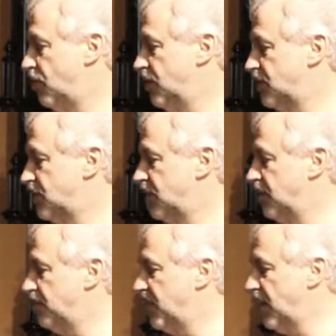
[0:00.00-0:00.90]
it's uh,
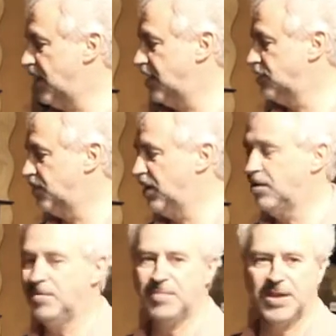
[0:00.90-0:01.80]
a gas
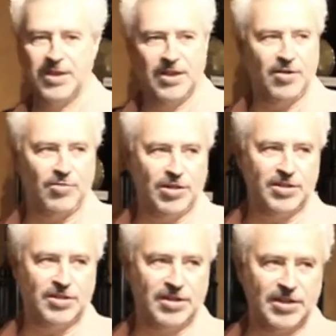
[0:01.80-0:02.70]
bellow. What
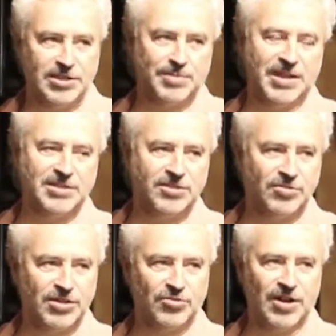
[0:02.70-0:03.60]
uh, expands and
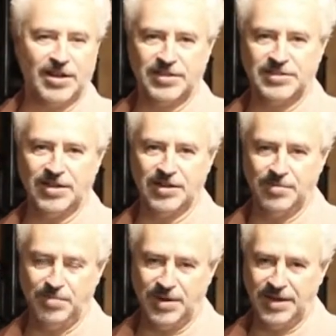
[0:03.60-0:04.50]
retracts uh,
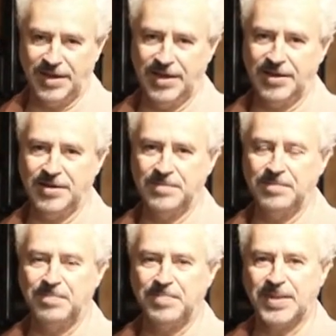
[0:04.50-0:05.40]
by, um,
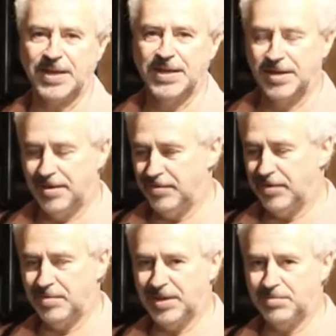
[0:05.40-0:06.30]

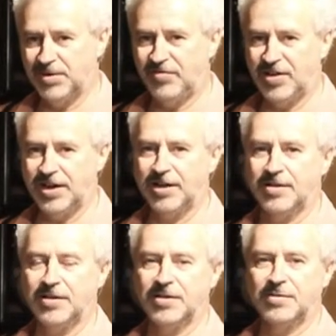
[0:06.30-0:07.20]
from atmospheric
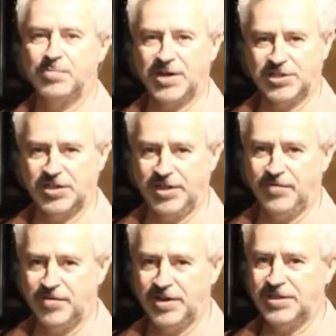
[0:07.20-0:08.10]
uh, pressure
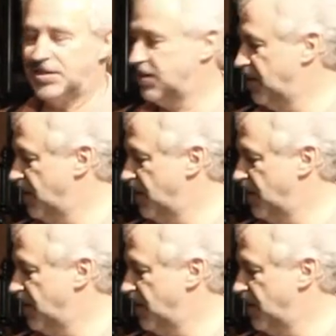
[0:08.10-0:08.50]
difference